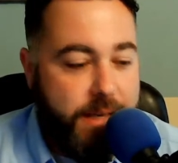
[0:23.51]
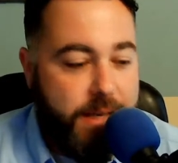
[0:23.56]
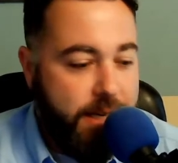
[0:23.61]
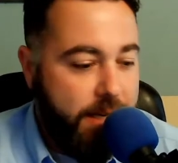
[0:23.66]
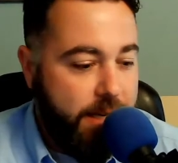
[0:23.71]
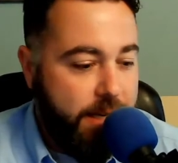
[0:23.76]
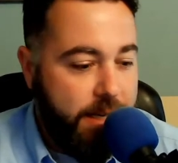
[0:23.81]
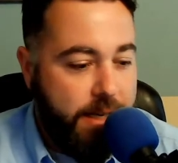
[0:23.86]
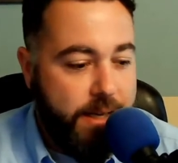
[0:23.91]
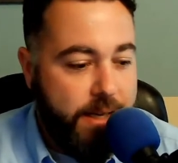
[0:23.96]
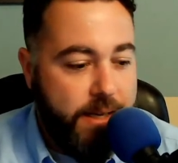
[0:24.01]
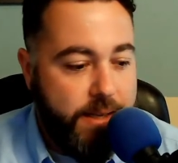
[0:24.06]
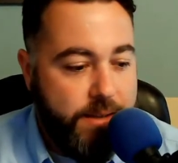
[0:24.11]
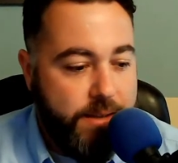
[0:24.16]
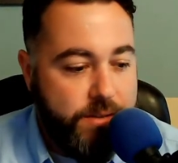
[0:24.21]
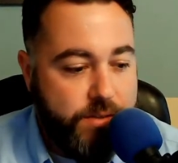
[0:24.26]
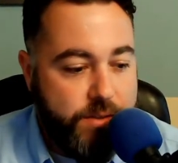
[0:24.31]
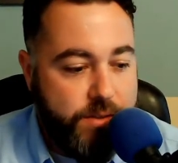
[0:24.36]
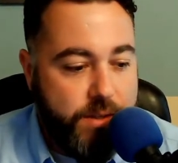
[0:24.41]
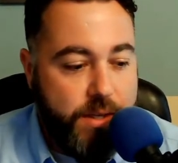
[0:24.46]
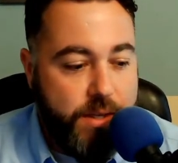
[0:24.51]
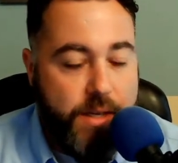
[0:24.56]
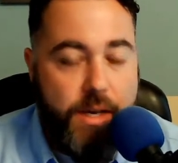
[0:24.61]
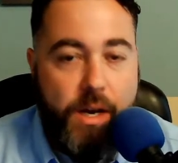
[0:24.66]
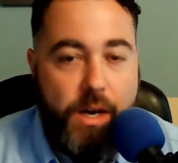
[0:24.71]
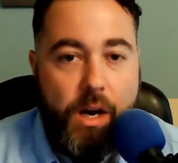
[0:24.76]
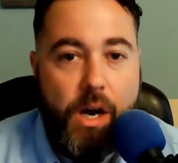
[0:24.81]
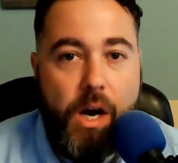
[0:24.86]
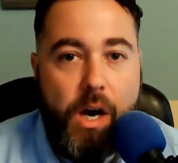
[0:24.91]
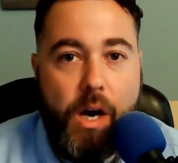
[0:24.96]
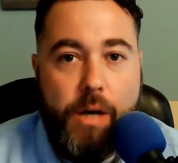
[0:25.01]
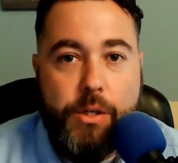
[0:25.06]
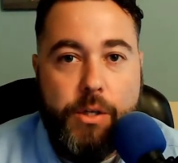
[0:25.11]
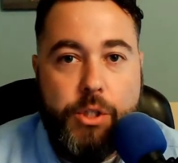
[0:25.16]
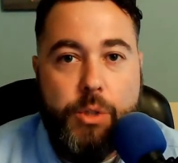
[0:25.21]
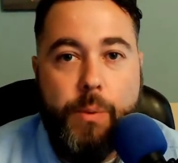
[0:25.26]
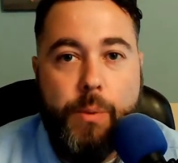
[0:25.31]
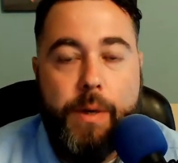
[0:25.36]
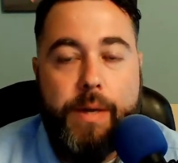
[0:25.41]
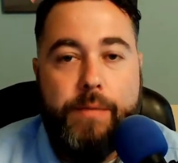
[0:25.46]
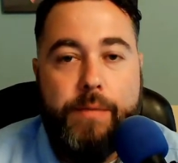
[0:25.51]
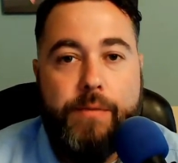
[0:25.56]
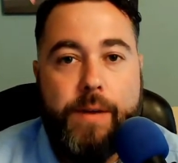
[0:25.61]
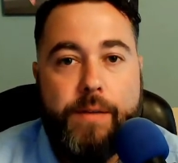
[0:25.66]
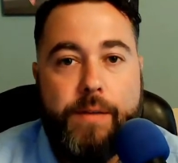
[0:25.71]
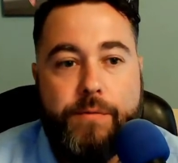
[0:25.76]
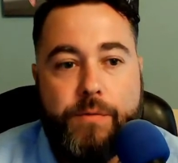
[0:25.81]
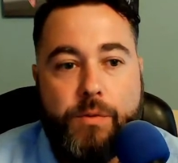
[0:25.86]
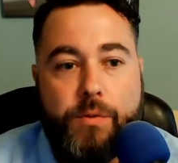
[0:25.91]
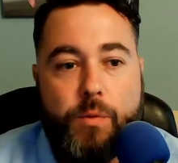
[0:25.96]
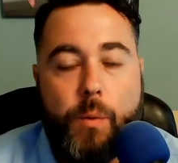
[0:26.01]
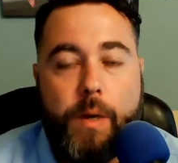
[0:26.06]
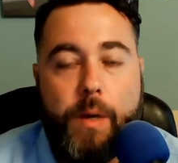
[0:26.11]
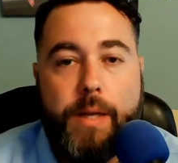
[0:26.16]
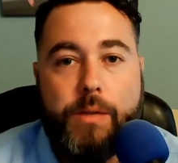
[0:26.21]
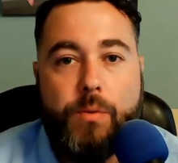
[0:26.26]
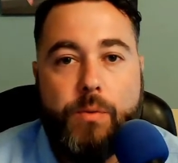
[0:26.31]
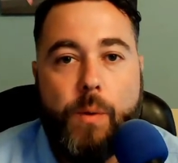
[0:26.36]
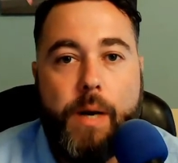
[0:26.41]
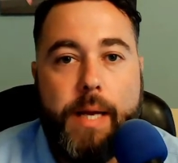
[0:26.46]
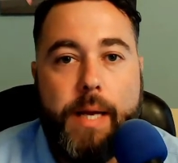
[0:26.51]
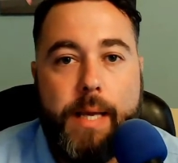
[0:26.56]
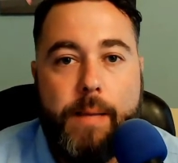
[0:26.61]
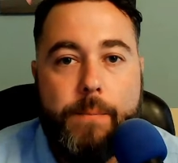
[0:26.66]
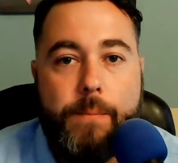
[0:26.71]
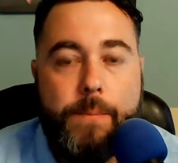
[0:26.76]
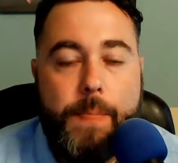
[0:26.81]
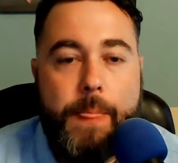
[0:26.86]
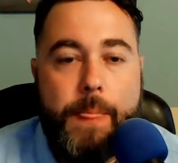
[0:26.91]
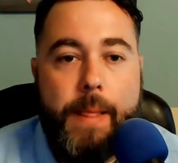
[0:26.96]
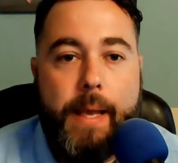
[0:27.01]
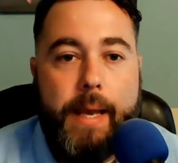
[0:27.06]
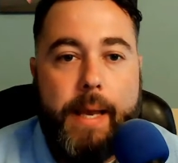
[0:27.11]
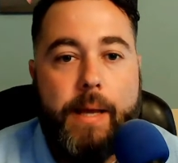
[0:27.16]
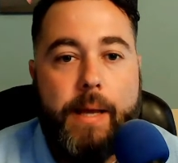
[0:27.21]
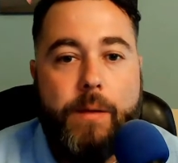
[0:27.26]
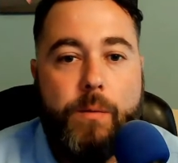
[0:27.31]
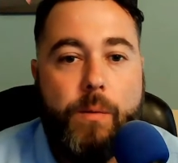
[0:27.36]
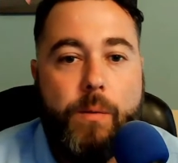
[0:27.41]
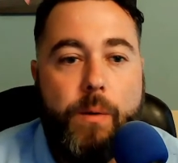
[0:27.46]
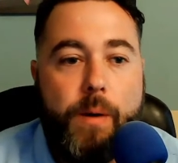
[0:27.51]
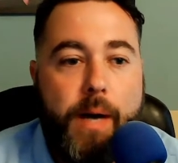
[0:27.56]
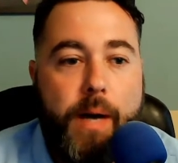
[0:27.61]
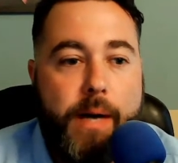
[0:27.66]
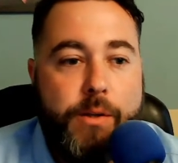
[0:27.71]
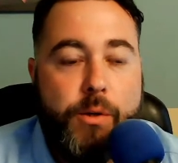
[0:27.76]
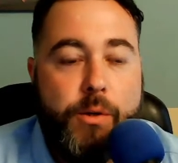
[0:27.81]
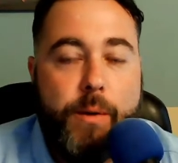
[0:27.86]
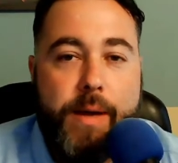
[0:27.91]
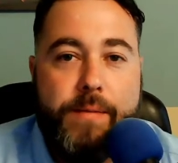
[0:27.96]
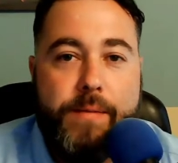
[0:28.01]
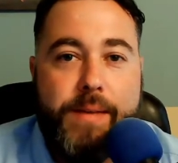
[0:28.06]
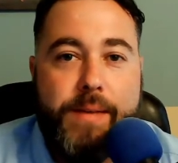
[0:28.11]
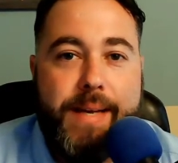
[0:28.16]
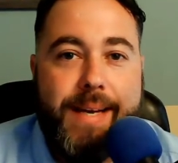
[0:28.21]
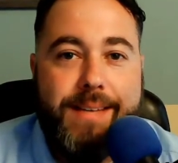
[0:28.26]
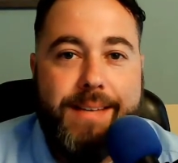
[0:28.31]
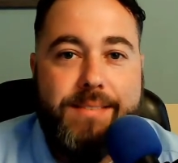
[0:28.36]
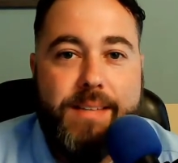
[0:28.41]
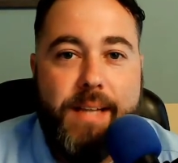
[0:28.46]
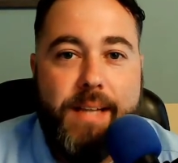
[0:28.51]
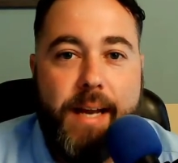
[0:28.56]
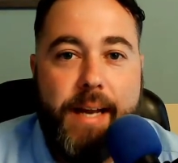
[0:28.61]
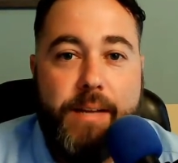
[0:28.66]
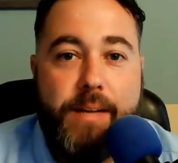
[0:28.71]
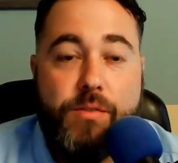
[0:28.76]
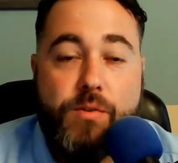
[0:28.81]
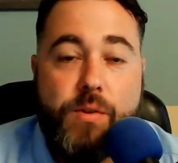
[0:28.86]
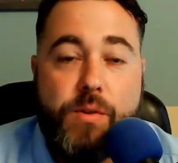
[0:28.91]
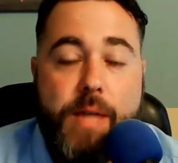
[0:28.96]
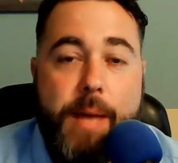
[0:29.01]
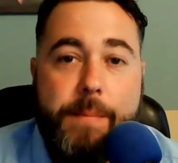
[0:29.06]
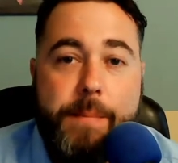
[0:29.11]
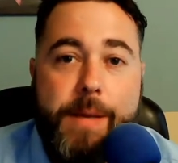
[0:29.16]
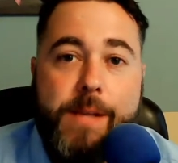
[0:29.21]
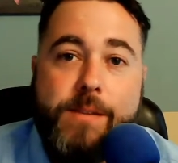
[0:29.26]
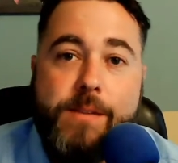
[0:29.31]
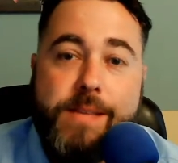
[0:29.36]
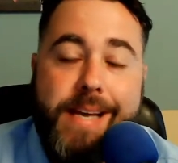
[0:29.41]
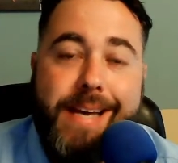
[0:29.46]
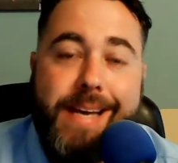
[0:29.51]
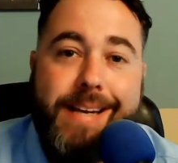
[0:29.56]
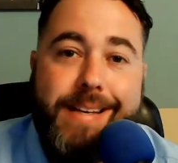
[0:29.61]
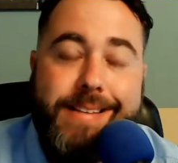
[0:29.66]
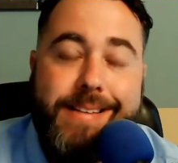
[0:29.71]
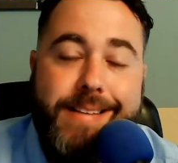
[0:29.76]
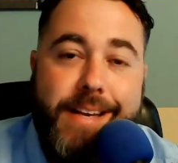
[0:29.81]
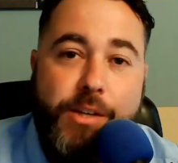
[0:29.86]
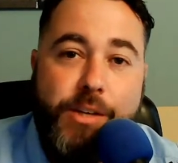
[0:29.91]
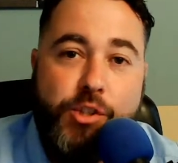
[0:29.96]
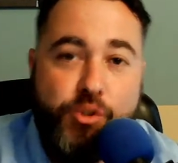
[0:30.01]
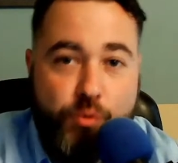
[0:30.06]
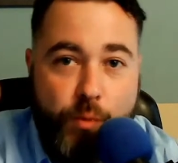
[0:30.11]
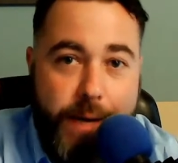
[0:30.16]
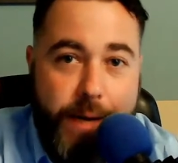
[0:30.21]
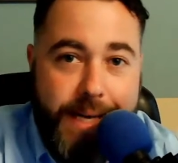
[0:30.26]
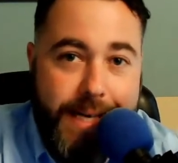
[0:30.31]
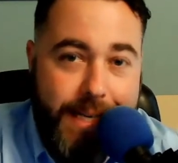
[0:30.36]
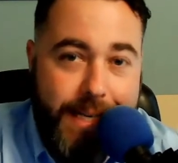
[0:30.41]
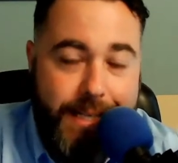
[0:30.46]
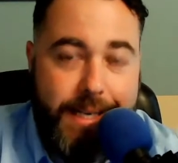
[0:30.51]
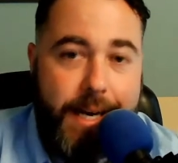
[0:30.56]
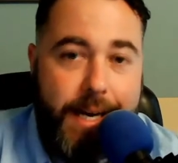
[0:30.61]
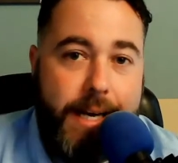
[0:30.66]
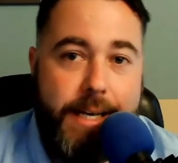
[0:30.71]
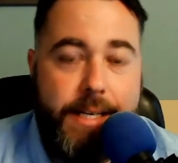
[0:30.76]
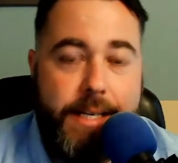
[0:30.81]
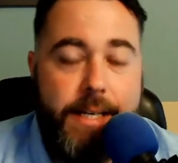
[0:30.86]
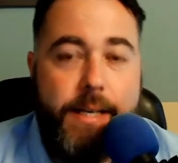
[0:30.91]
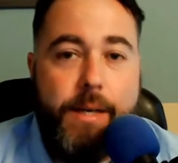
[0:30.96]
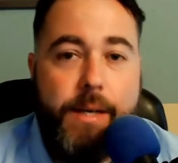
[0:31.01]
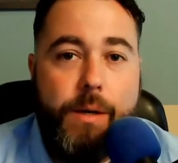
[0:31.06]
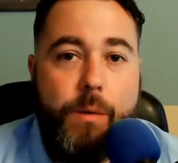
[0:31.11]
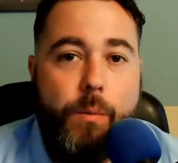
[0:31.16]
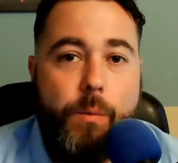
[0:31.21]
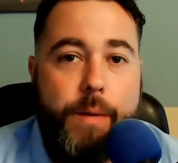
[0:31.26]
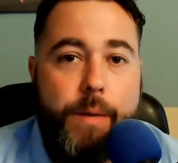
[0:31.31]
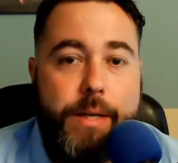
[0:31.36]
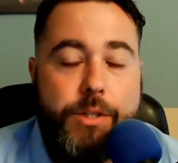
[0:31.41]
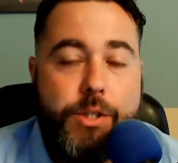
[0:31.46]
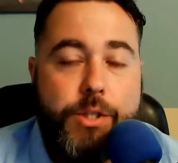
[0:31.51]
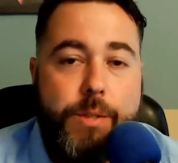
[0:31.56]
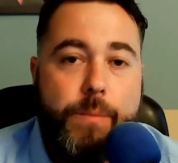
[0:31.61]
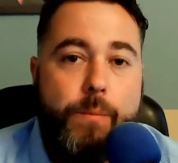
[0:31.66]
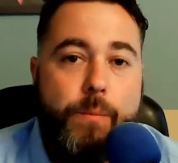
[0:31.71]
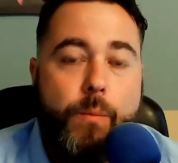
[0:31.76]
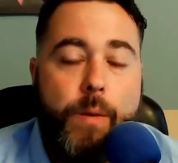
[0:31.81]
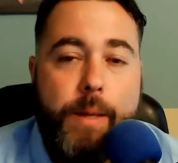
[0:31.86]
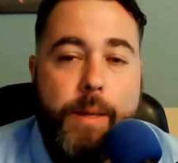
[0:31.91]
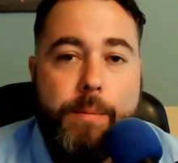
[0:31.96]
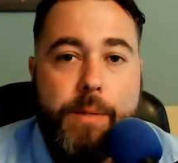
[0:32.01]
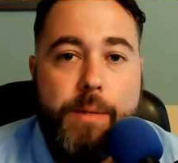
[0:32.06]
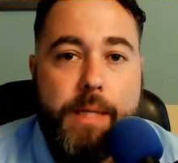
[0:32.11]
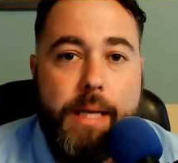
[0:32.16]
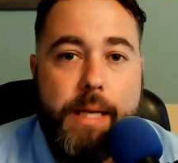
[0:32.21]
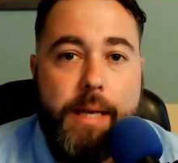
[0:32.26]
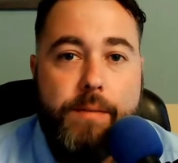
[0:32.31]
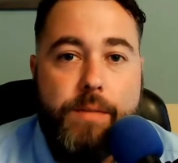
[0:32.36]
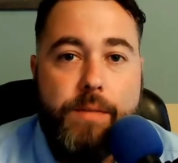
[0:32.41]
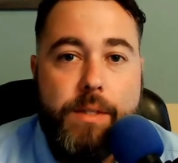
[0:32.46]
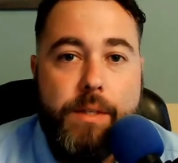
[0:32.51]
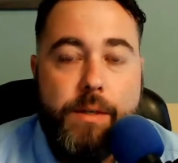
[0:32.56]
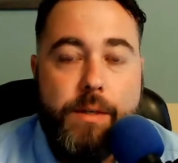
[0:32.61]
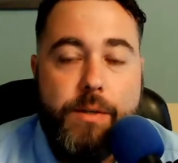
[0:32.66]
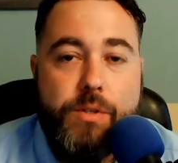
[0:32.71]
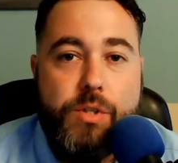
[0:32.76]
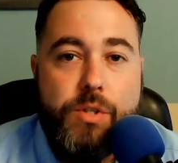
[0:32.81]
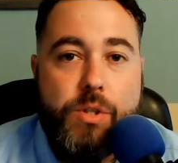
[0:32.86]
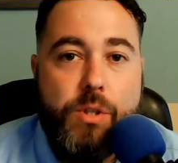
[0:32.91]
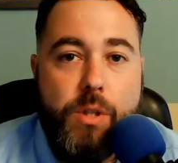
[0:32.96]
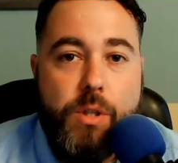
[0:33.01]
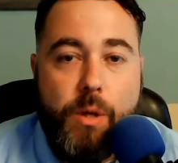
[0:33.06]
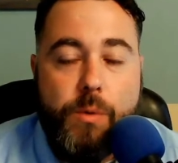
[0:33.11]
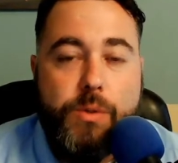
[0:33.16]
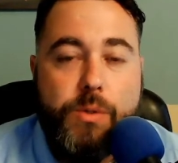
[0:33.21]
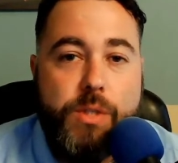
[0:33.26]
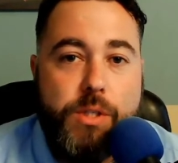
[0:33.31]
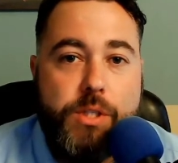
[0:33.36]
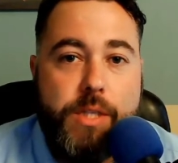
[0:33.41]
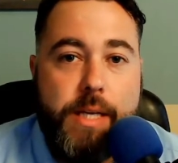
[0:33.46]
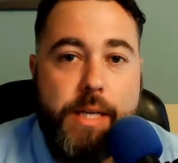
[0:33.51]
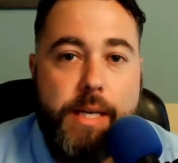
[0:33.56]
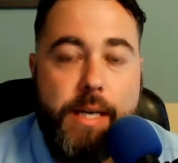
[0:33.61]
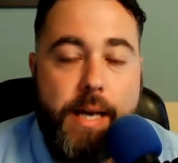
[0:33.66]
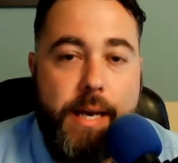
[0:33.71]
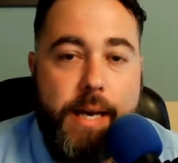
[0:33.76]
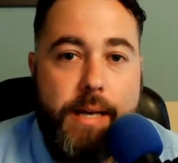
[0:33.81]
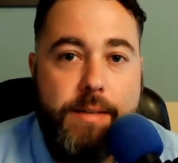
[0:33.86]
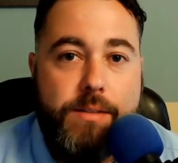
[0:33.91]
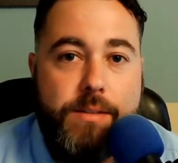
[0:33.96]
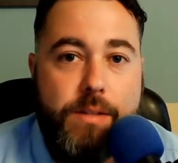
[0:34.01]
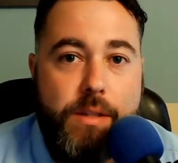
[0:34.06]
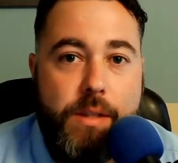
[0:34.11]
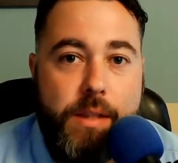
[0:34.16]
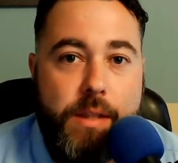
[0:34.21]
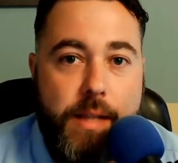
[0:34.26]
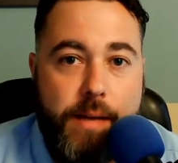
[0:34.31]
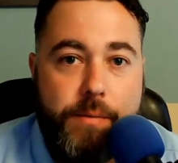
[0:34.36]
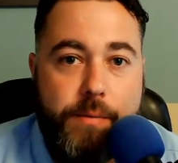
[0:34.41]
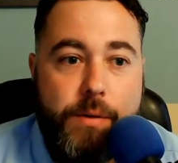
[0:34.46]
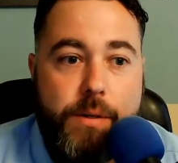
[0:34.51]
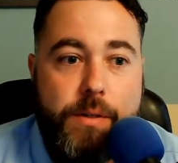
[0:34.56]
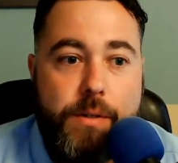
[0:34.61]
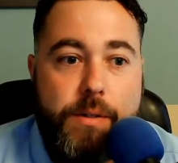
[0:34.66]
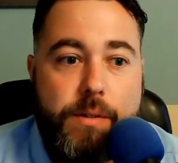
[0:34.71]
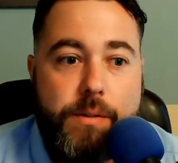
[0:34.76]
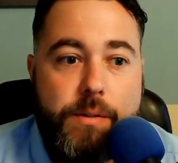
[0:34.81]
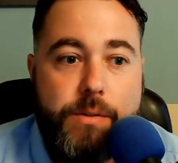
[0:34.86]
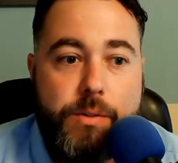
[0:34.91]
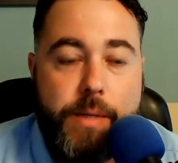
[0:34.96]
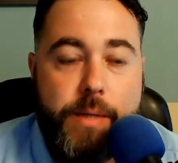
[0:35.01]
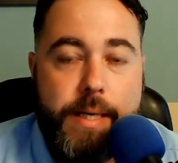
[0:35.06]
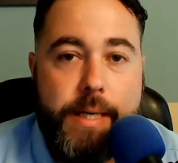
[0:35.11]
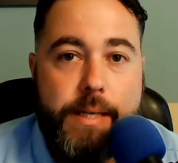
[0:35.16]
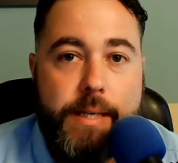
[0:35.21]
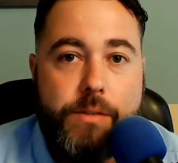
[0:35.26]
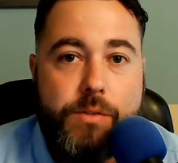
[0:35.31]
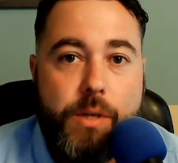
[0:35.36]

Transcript: It is August 25th, 2020, and I don't have a guest tonight, so that means it is a training night, which we believe that there is no such thing as never training.